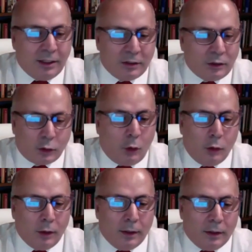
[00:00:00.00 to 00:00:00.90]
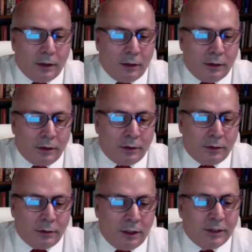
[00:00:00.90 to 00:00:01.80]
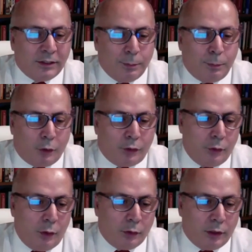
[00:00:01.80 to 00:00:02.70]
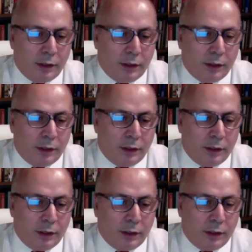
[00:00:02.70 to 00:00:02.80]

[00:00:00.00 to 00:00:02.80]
So it is important over there.